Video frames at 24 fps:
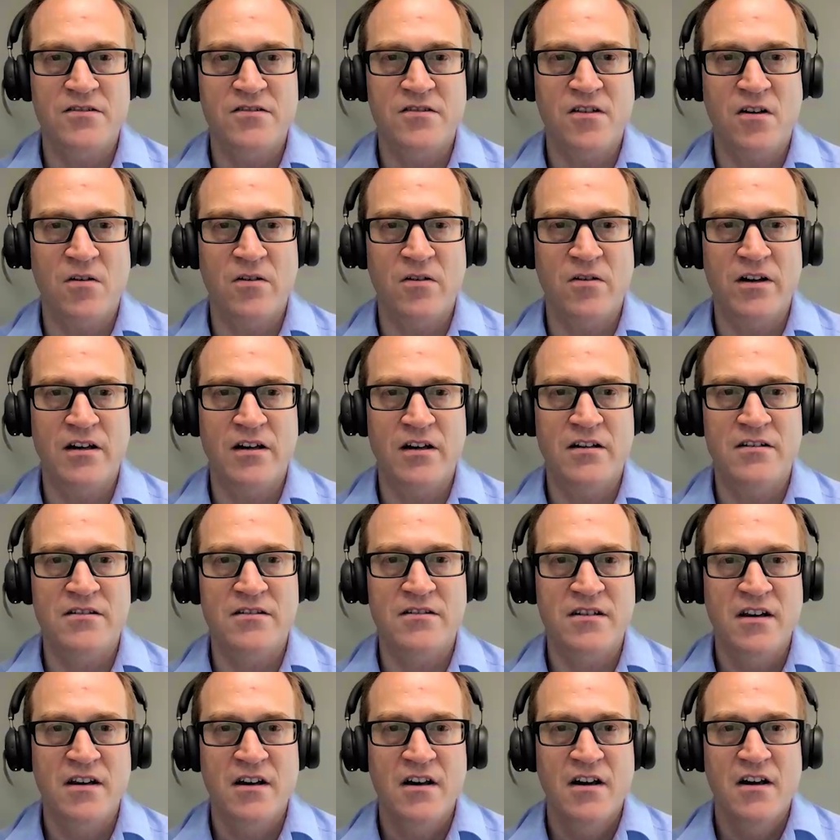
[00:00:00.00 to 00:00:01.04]
So it
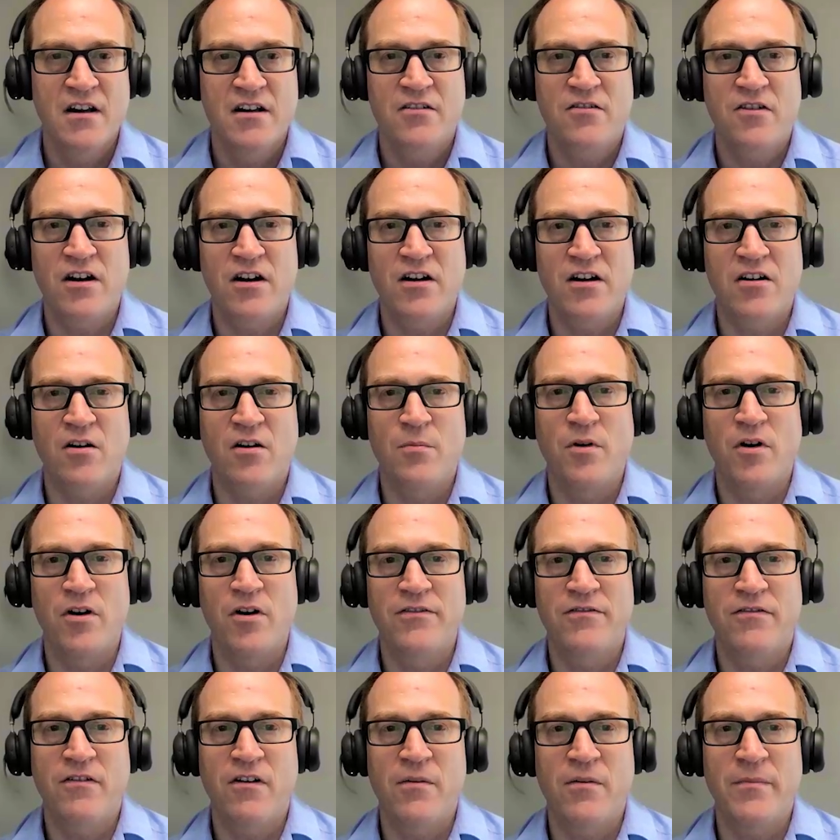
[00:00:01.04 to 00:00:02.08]
is critical both
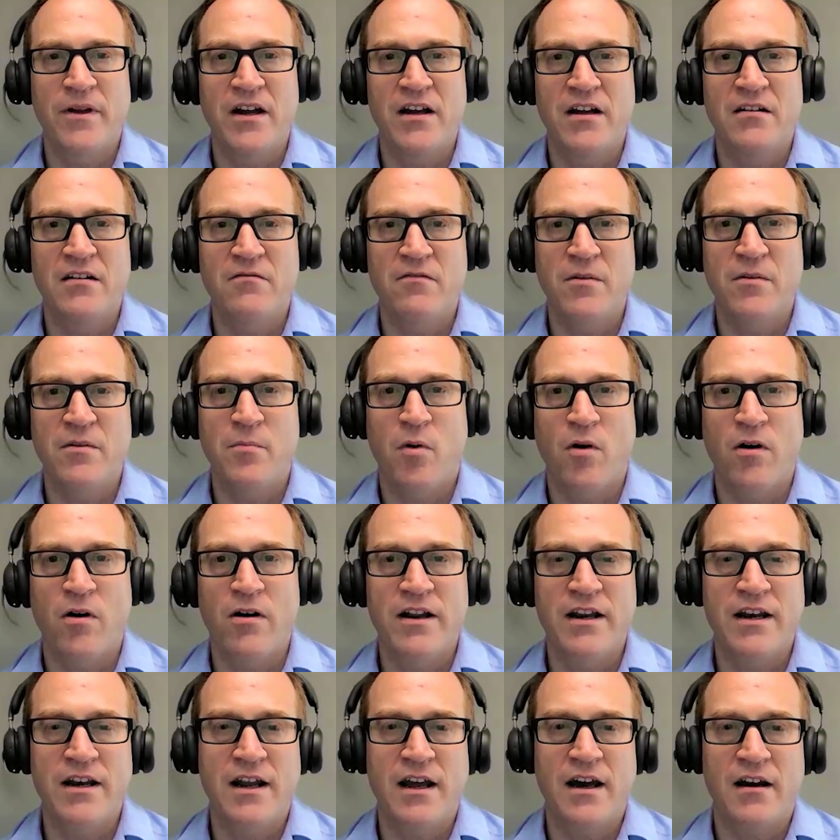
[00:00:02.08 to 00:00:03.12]
from a
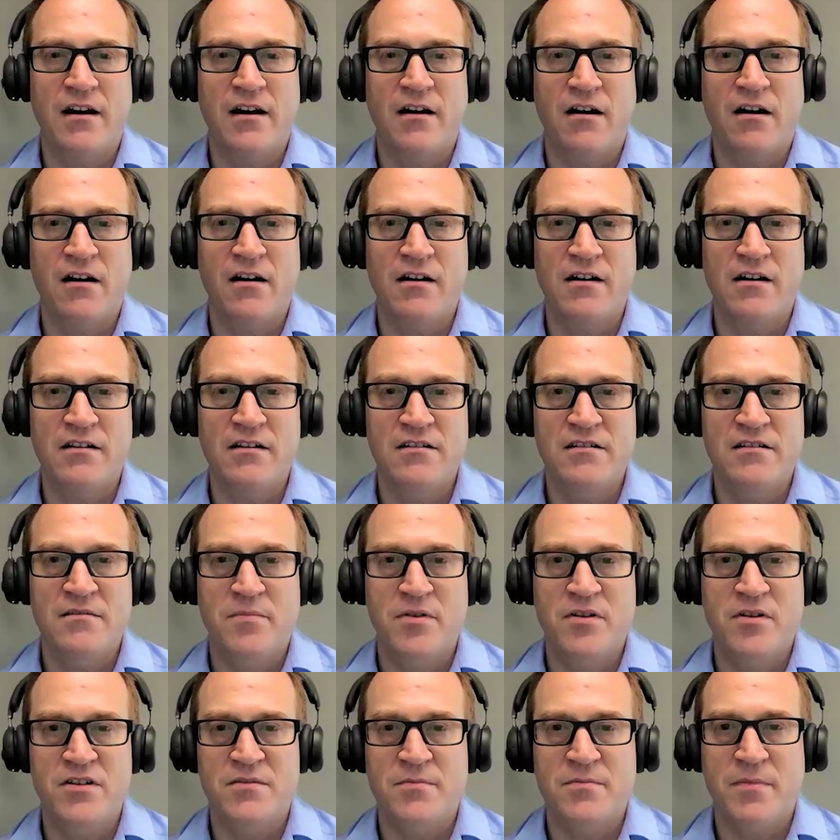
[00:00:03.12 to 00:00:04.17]
reporting and audit
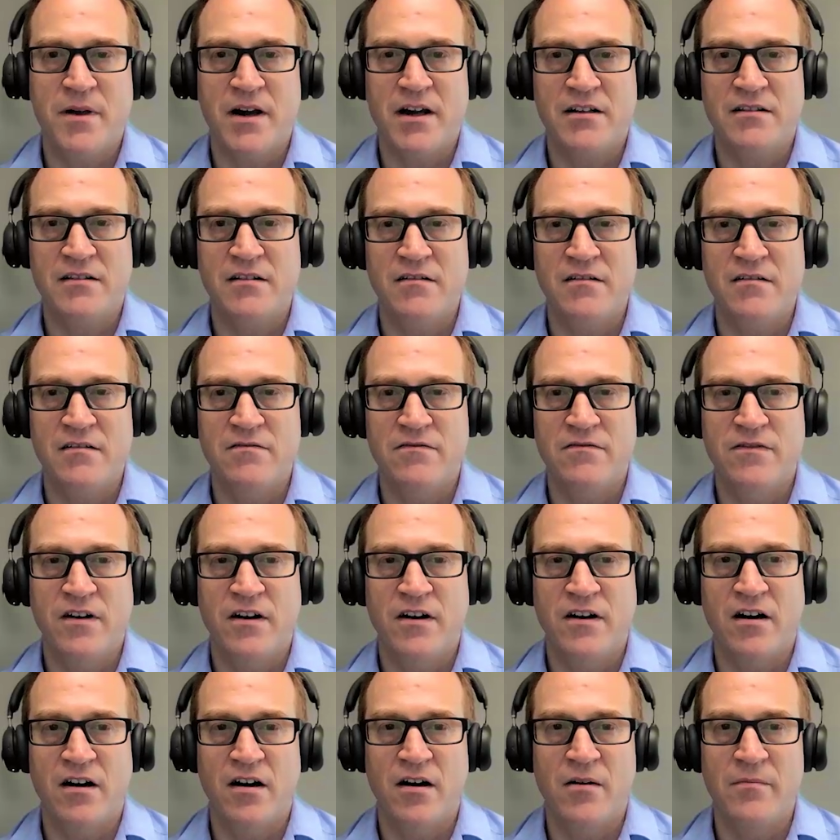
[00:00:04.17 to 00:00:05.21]
perspective,
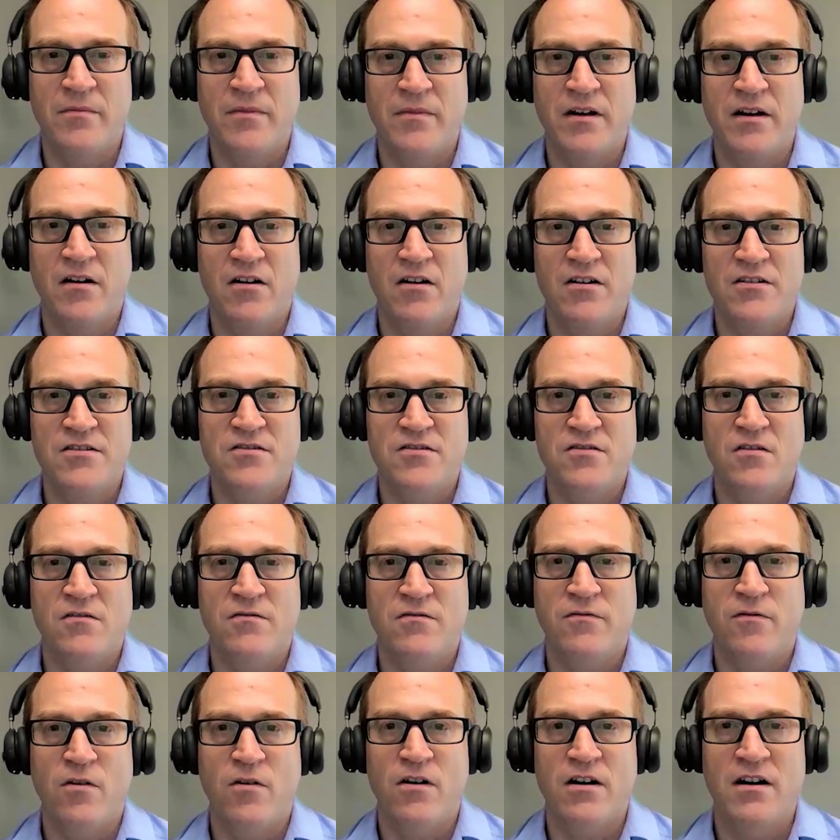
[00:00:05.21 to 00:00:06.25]
and also
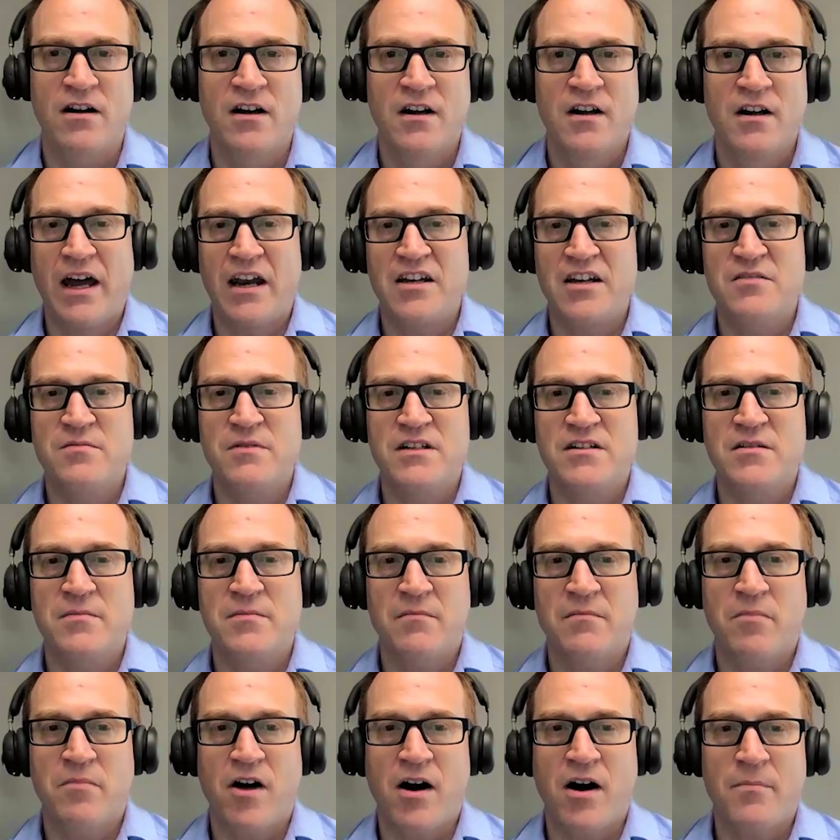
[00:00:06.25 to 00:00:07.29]
for management to
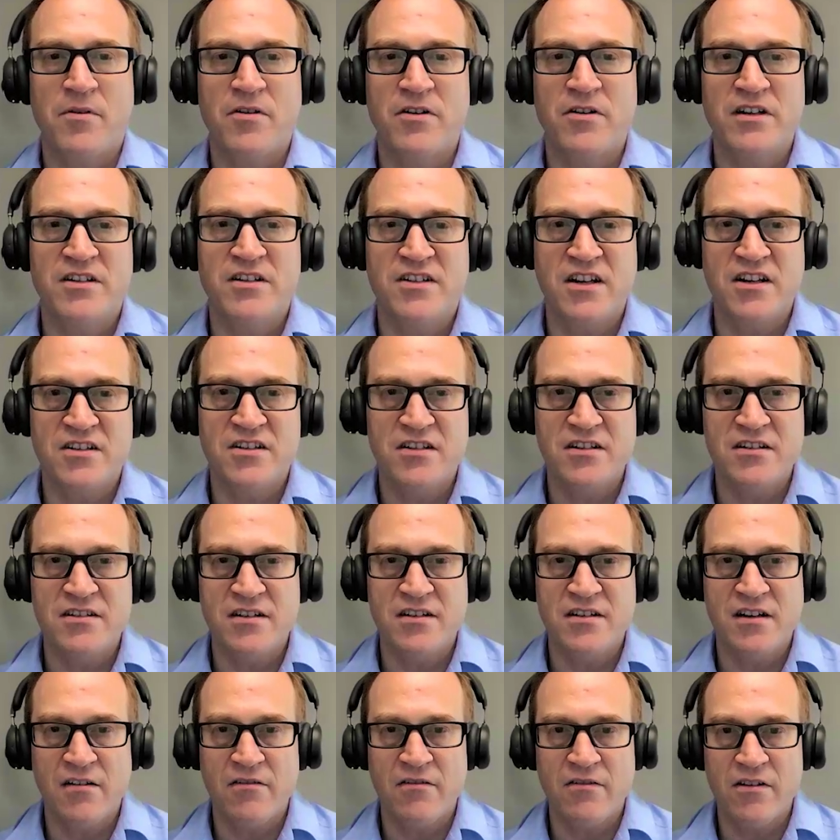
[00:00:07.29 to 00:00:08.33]
make proper decisions
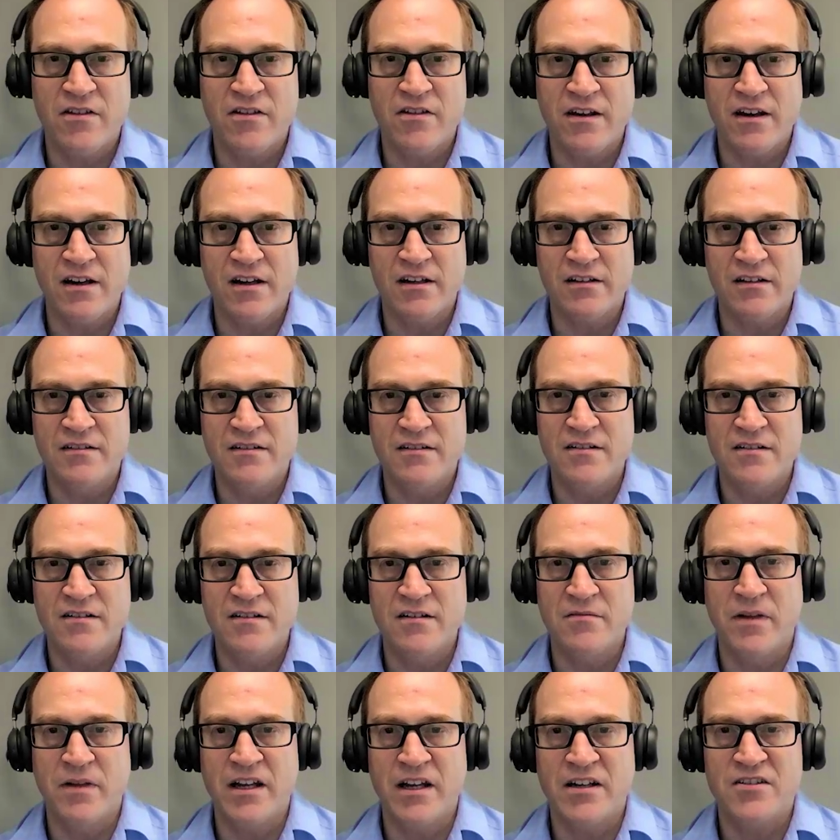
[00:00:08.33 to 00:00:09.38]
and everything to
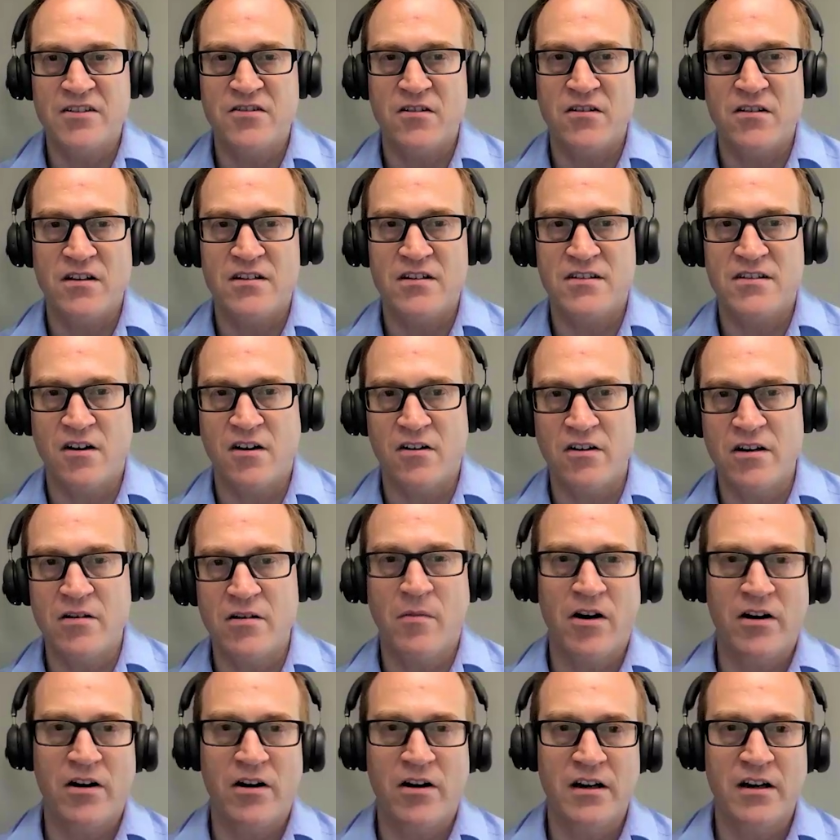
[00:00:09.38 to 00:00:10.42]
make sure that selling and
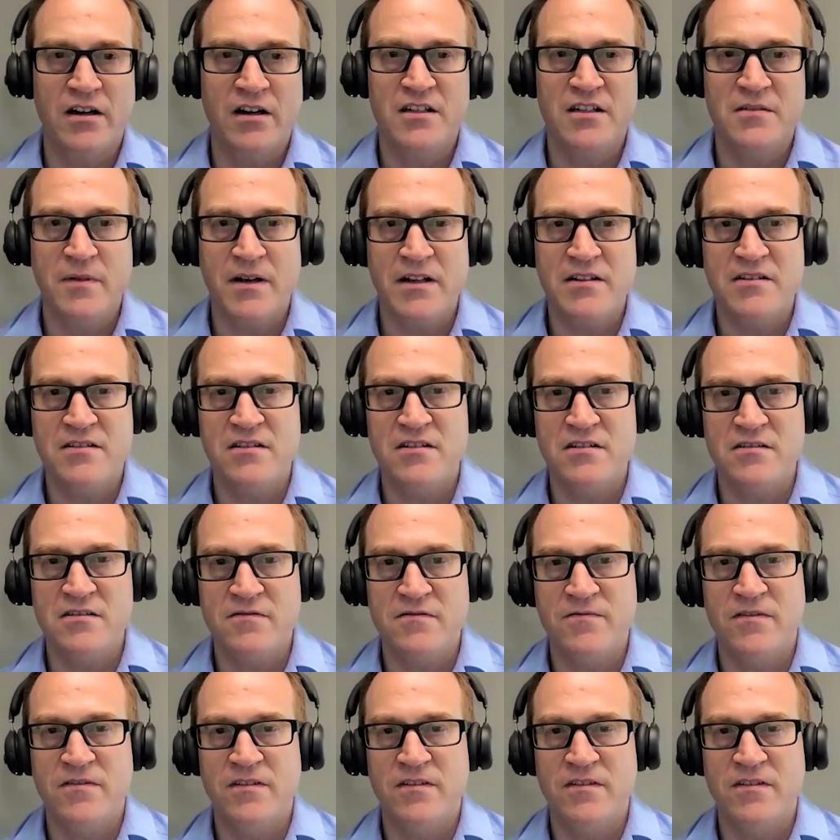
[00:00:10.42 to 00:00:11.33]
marketing expenses